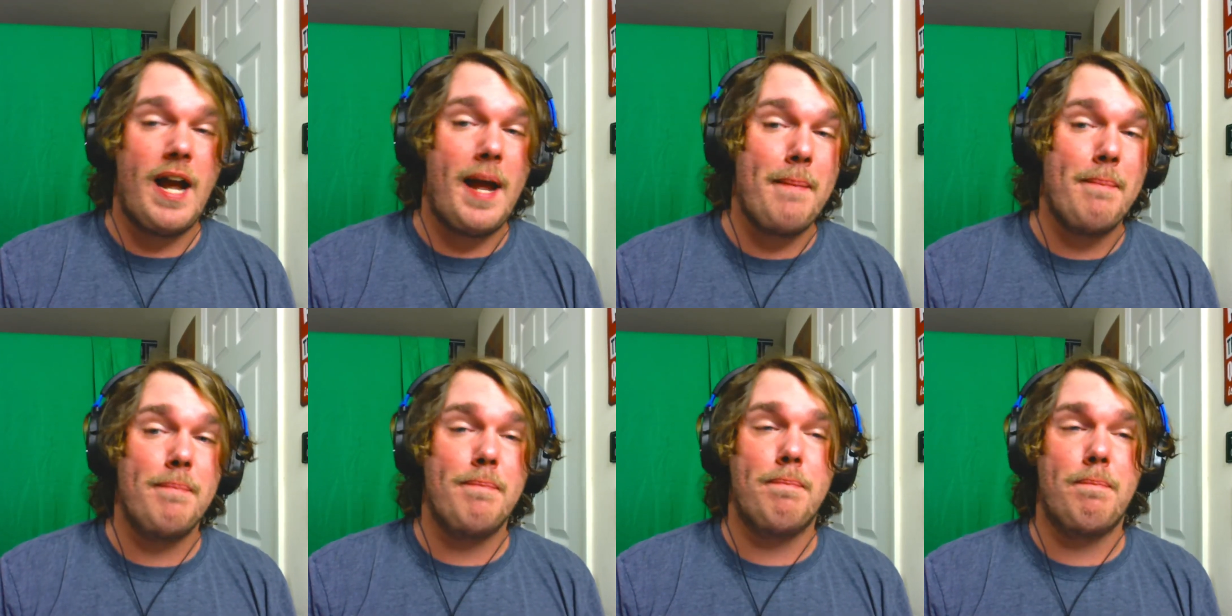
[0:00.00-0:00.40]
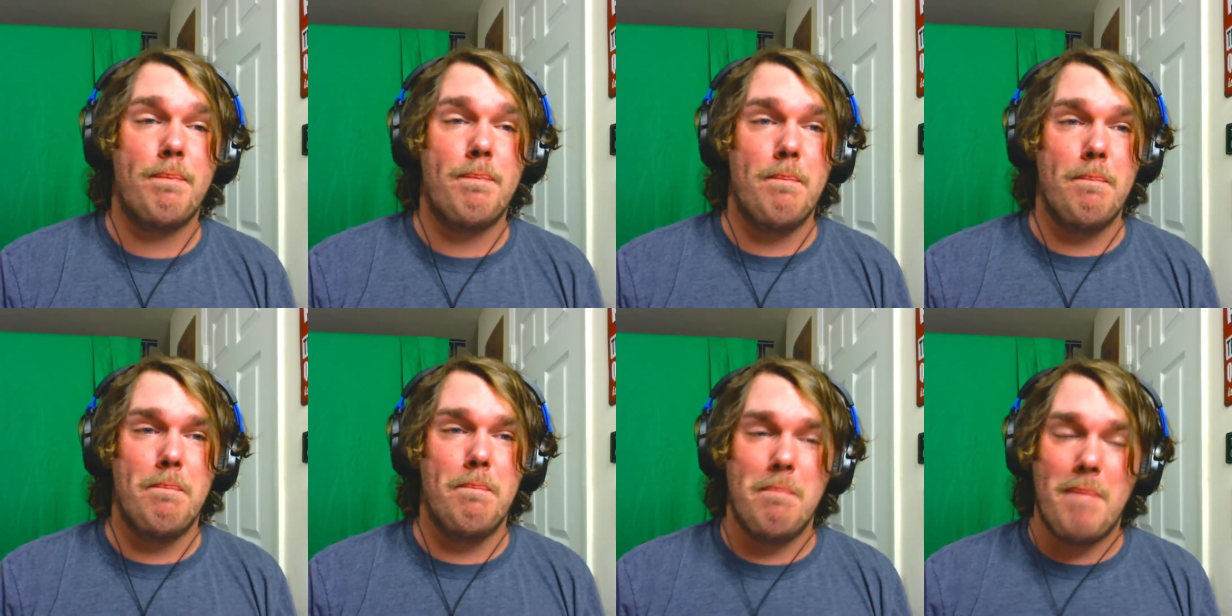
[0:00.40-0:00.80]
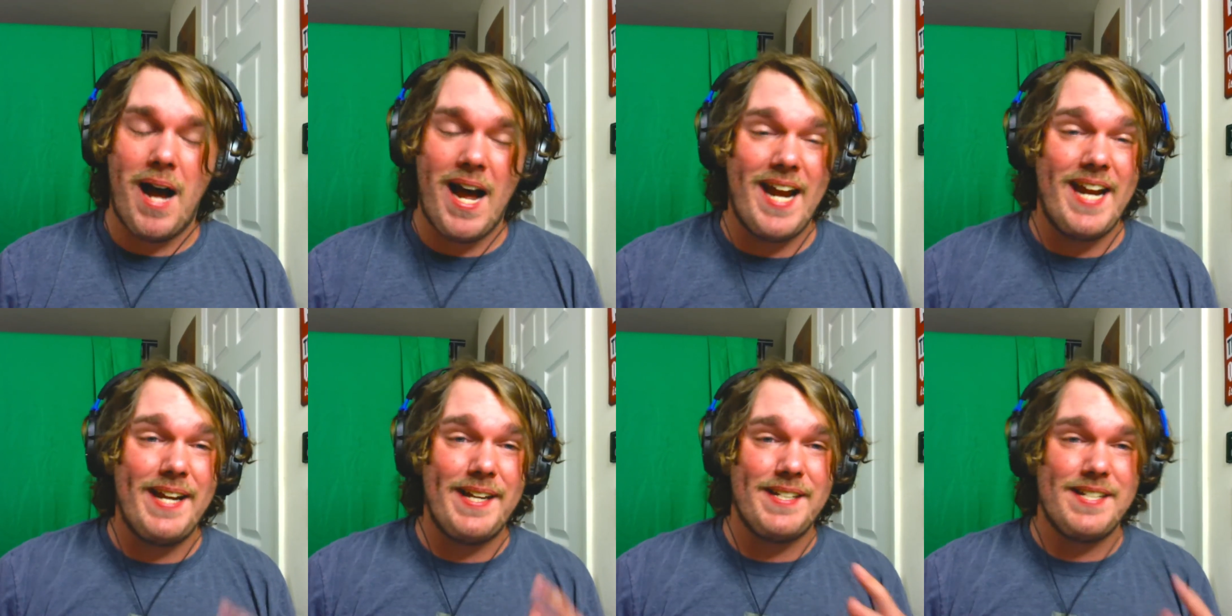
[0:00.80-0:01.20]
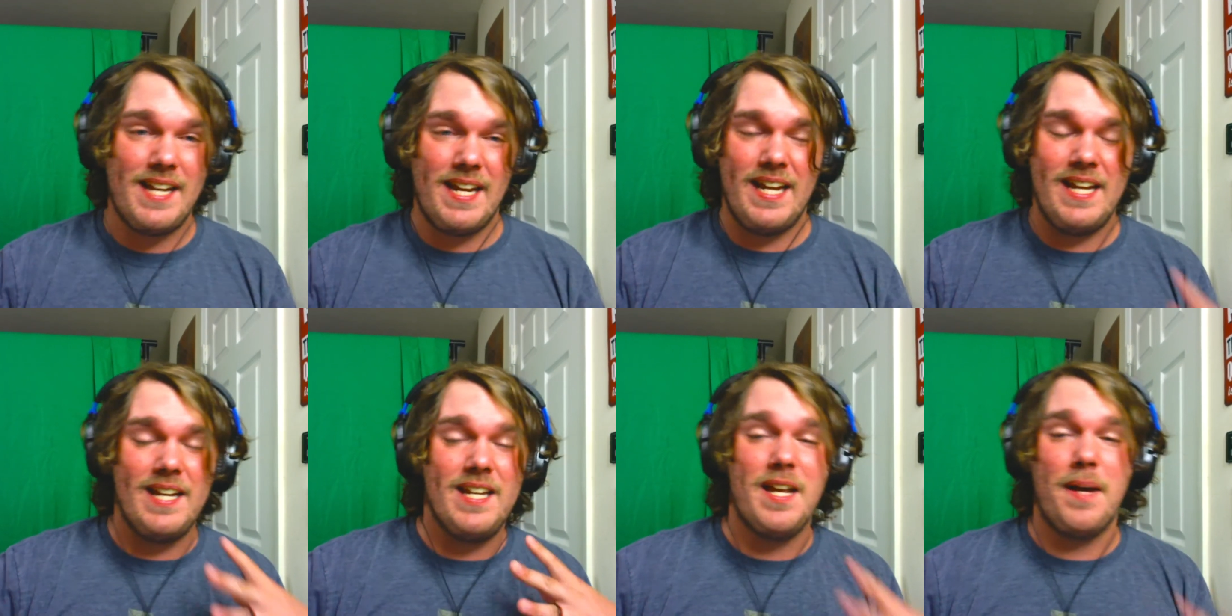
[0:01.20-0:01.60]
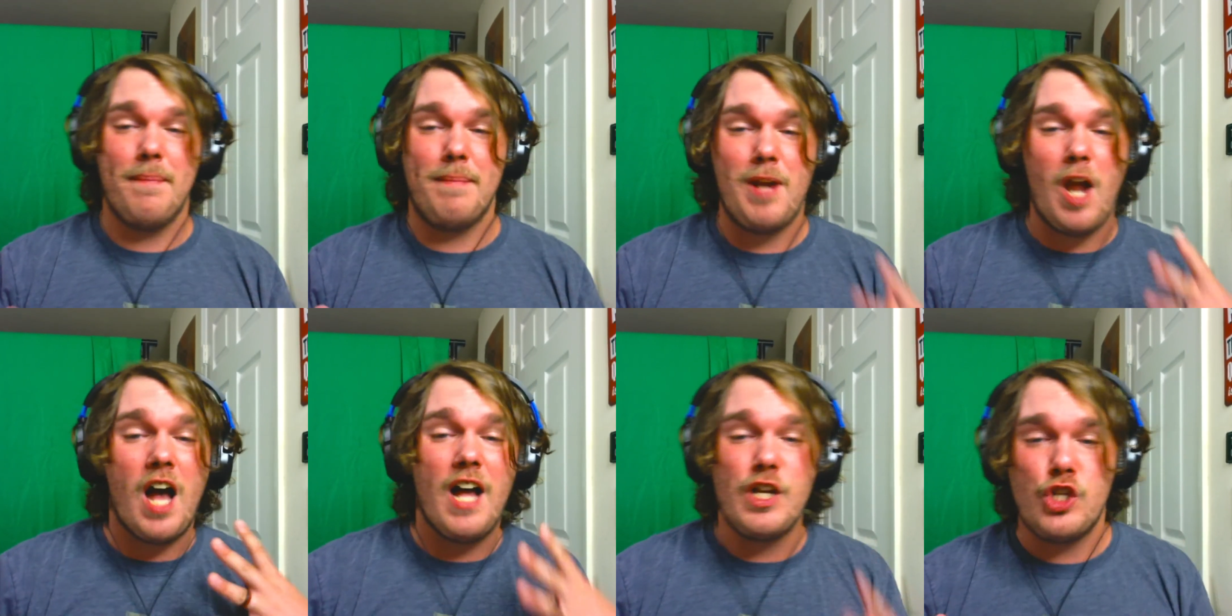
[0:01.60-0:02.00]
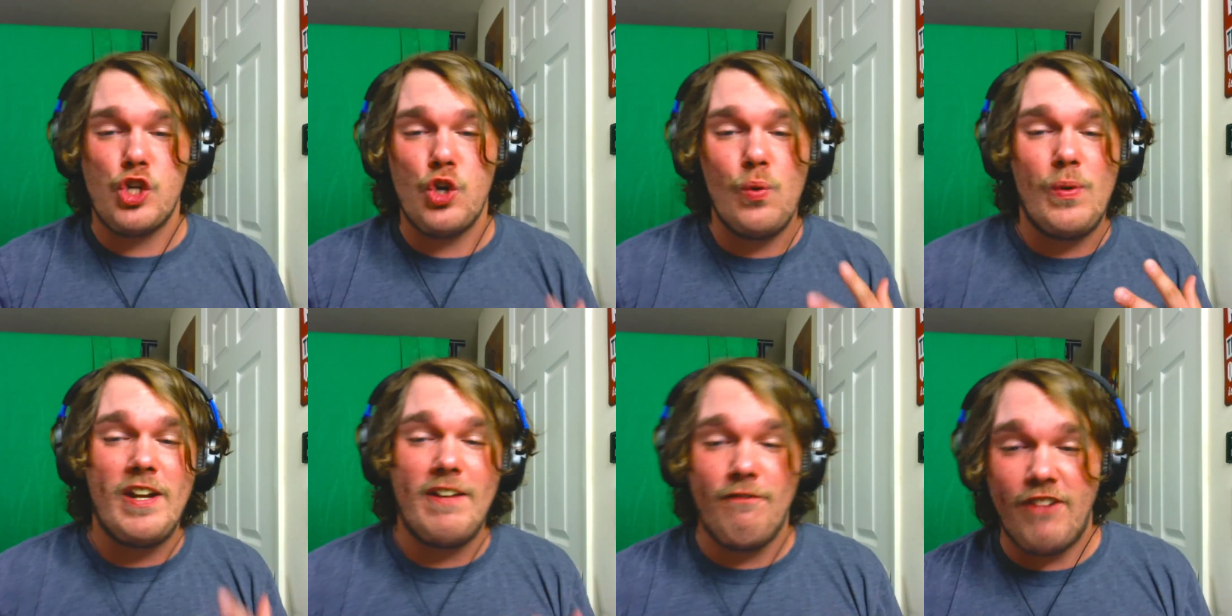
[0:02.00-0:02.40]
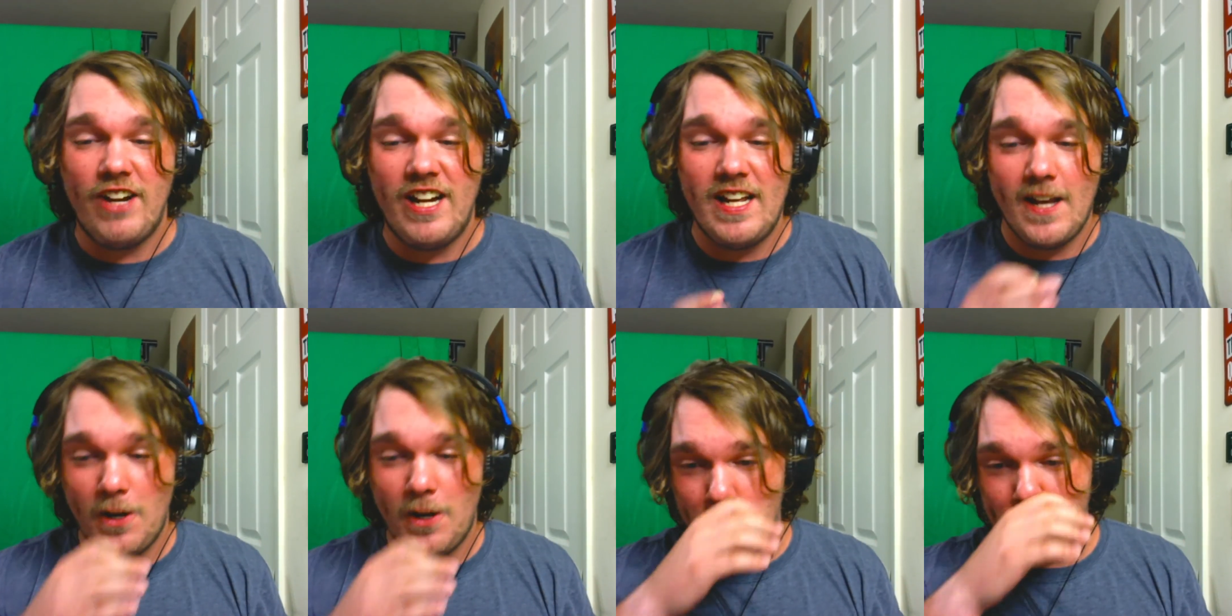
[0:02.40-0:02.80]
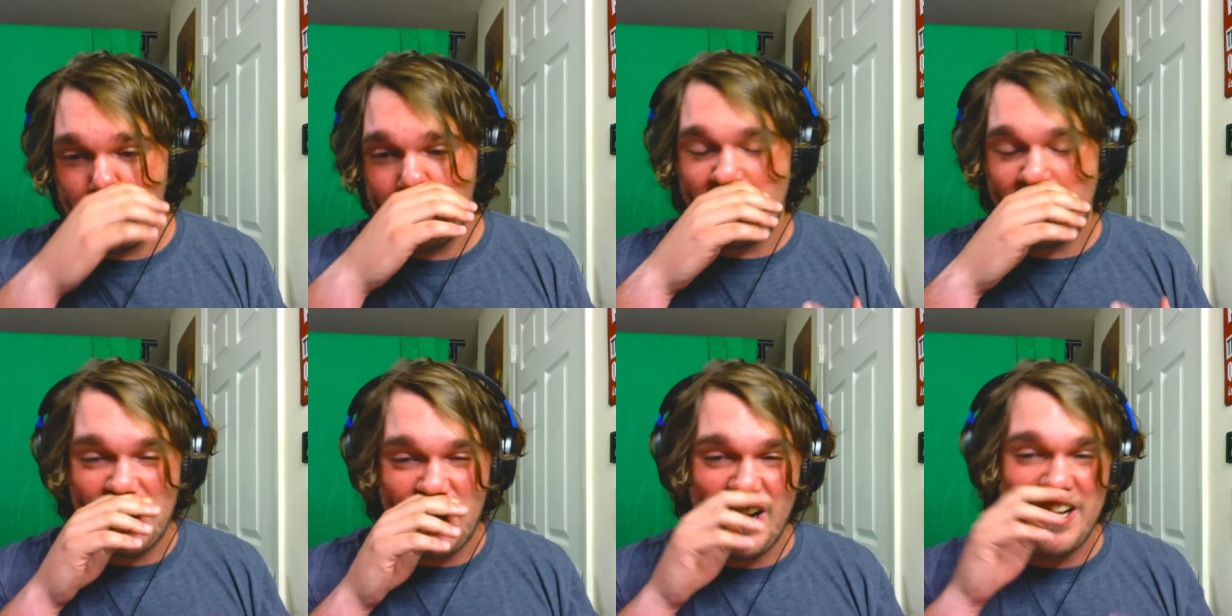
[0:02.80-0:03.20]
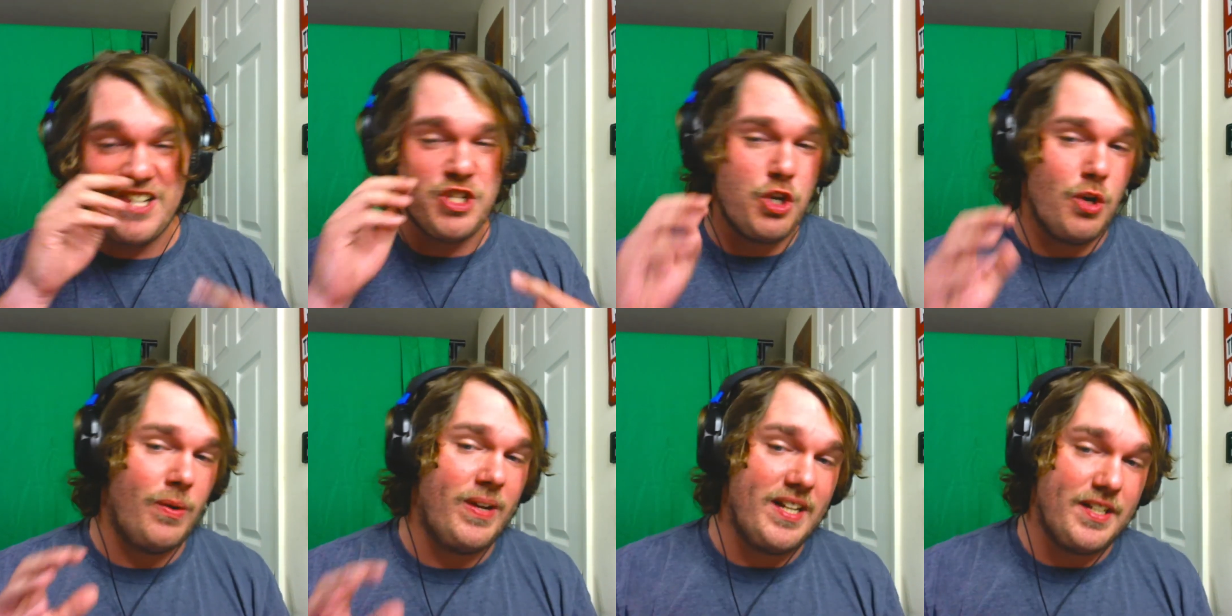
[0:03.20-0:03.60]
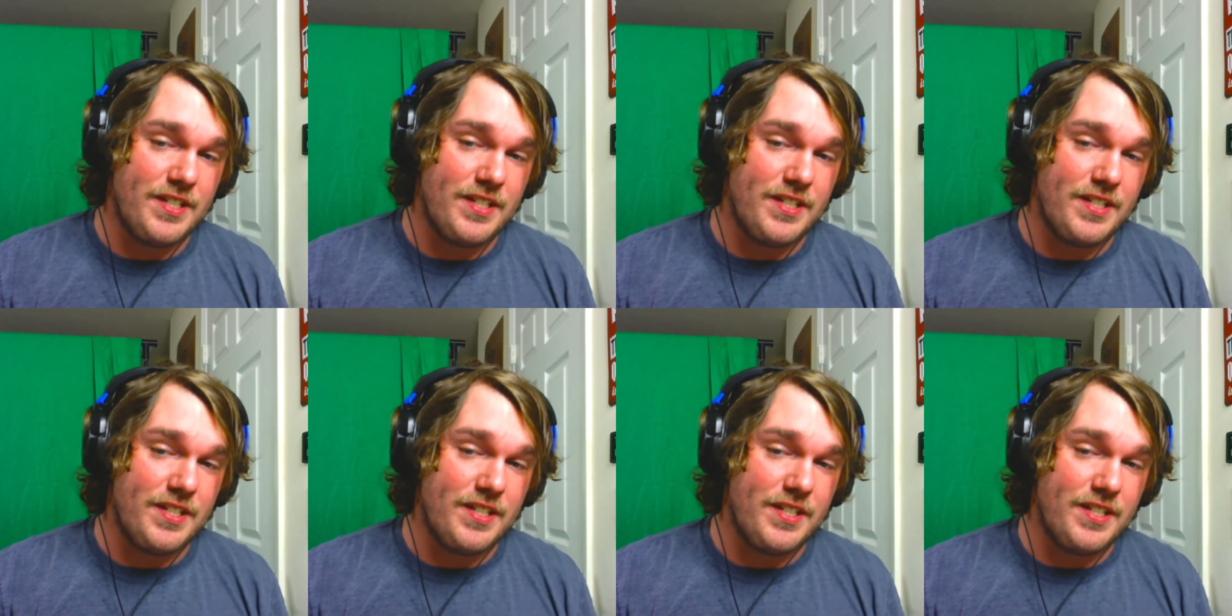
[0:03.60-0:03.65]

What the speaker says: I'm might end up not doing videos and just doing